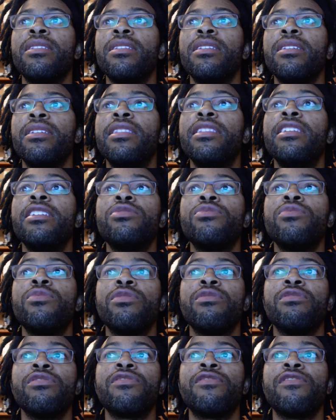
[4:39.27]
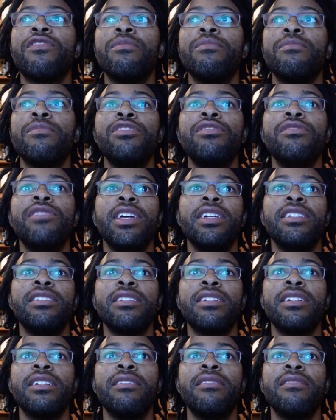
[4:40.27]
And this one was from 2 days
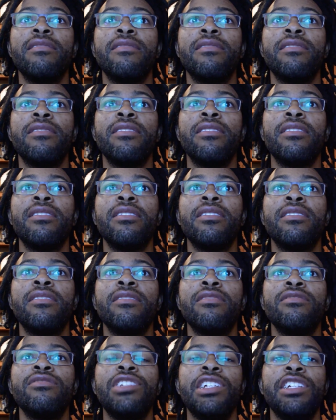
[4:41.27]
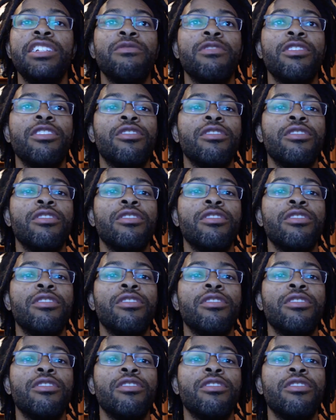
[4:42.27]
ago, January